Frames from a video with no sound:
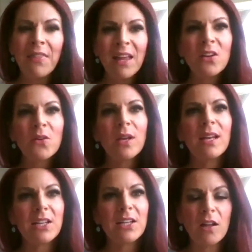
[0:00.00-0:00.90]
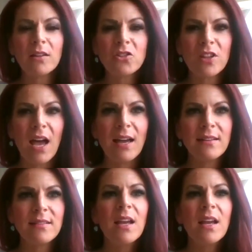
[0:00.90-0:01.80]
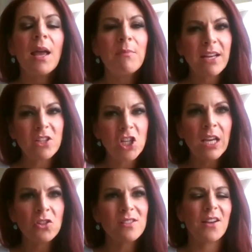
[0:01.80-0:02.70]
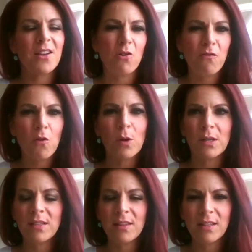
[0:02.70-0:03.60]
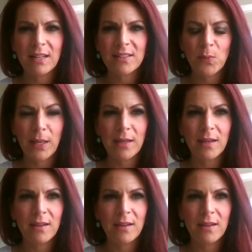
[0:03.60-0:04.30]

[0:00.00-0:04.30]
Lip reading: then you can acknowledge that, make changes, and go forward into the next week.